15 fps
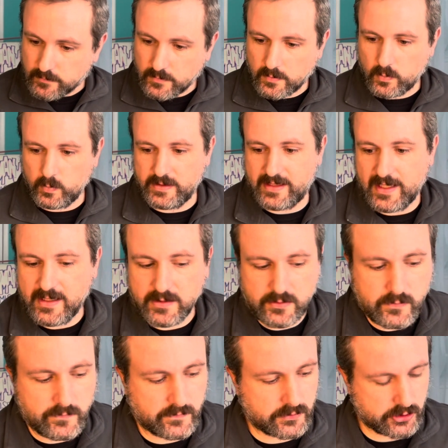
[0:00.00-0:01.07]
We can't
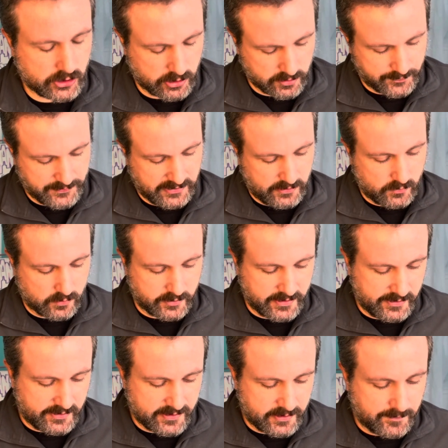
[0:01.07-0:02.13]
use a Sharpie or
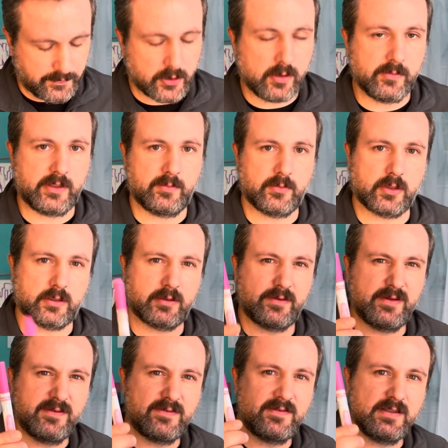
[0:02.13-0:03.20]
any kind of permanent marker.
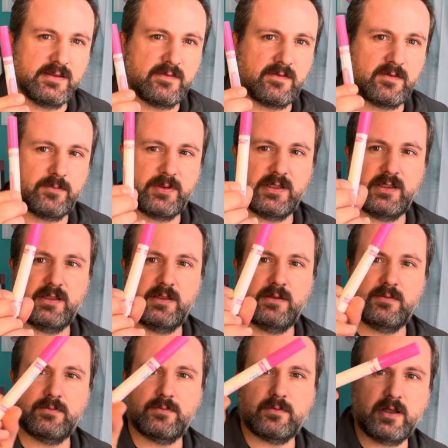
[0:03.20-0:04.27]
These needs to be
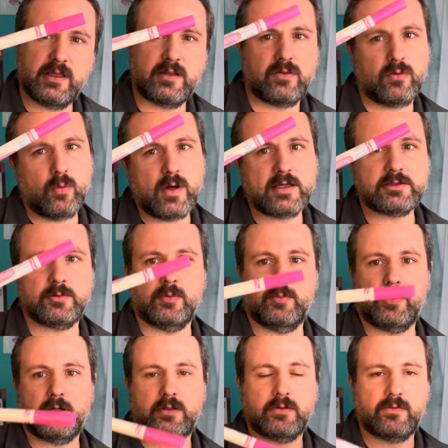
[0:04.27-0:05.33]
like the washable
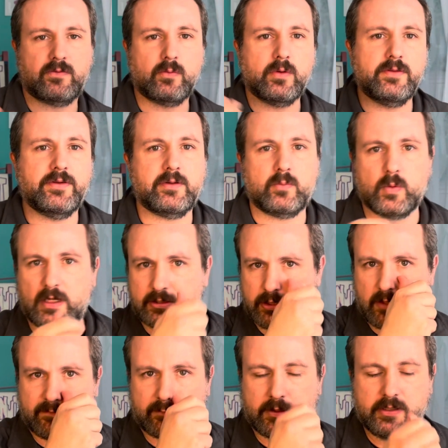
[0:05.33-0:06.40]
markers, the one that wash
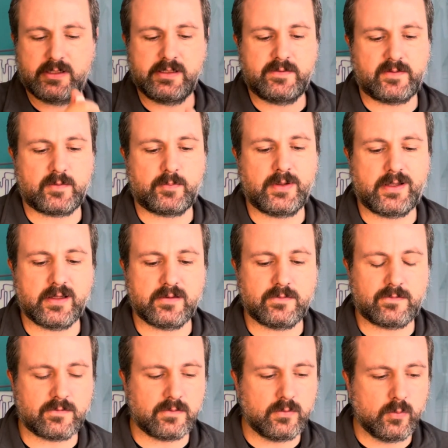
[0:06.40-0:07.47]
off real easy,
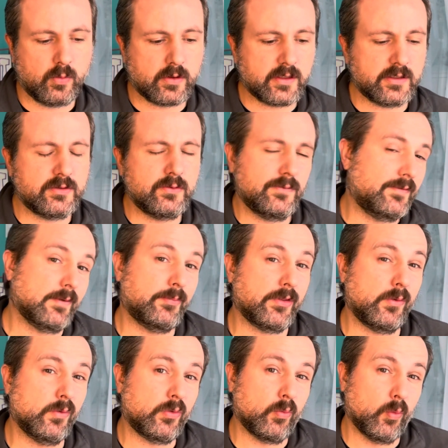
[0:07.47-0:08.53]
because we're gonna do
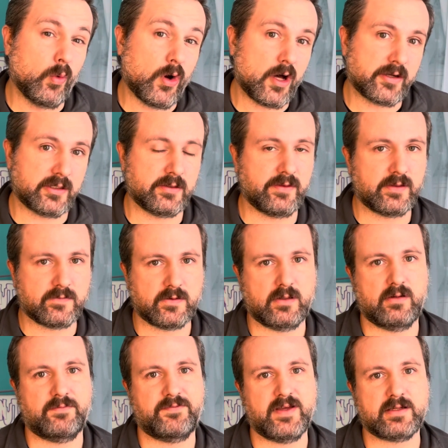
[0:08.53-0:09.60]
something with water that's
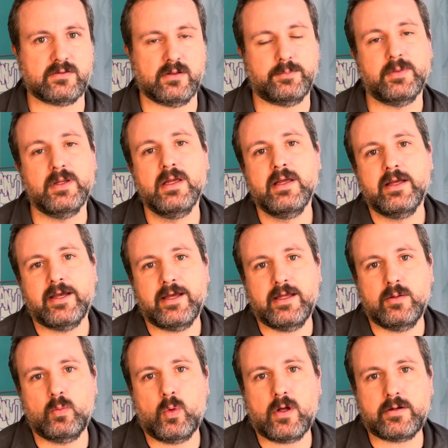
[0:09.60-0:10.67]
gonna affect them.
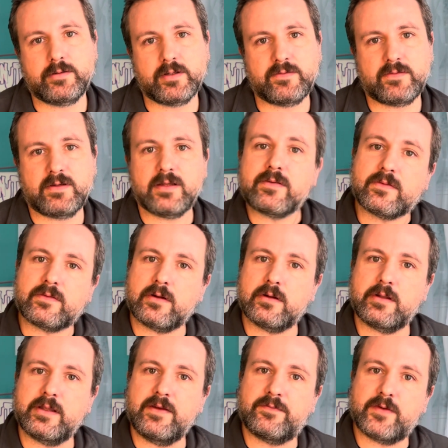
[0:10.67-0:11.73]
And water doesn't
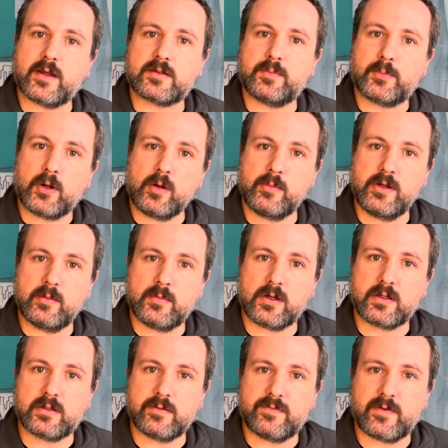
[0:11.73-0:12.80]
necessarily affect permanent
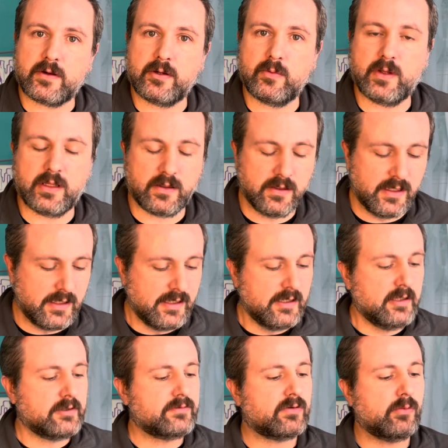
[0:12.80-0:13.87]
markers very well,
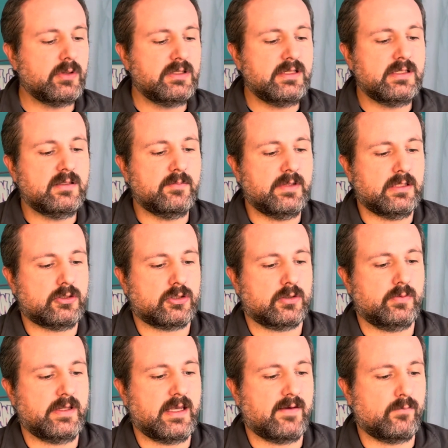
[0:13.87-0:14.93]
so we need to make sure
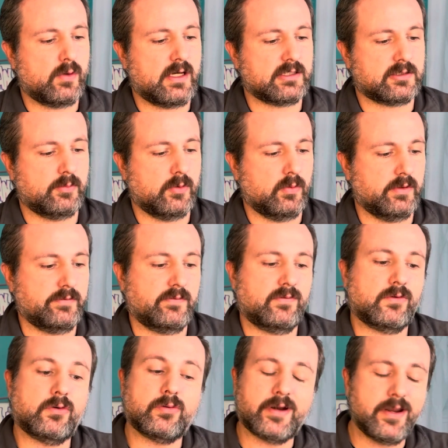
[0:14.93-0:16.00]
we have washable ones.
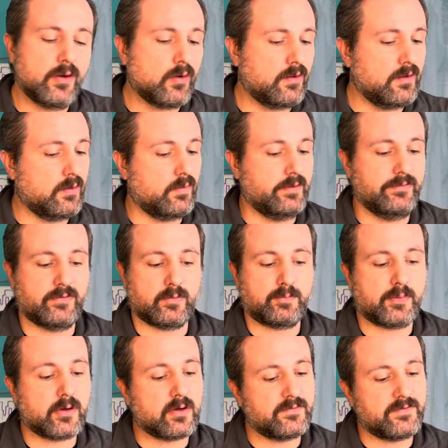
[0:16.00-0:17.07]
Crayola ones are
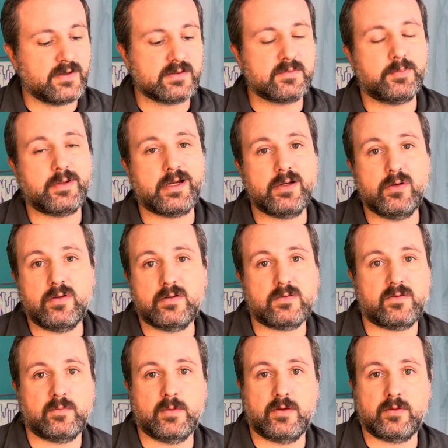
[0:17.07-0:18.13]
perfect, but I know
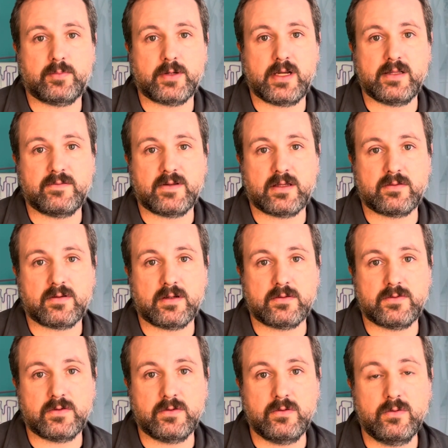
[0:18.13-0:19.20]
there's some other brands out there
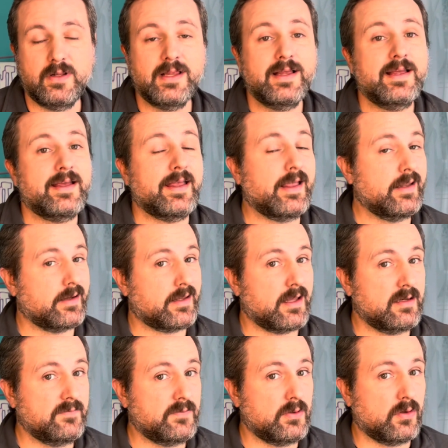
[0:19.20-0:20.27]
too. And
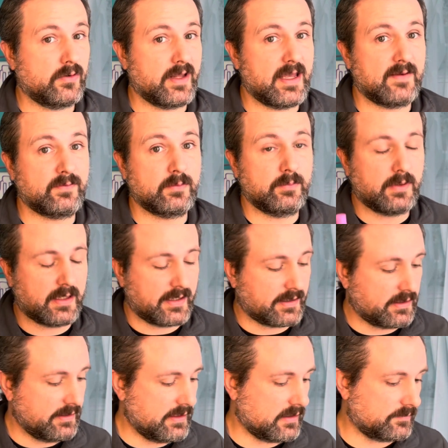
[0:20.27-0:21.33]
again, if you don't have them, I
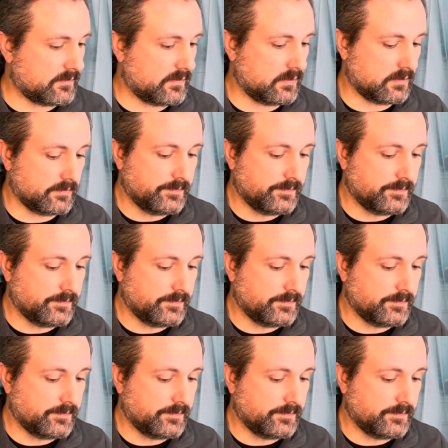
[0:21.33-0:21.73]
can get them to you.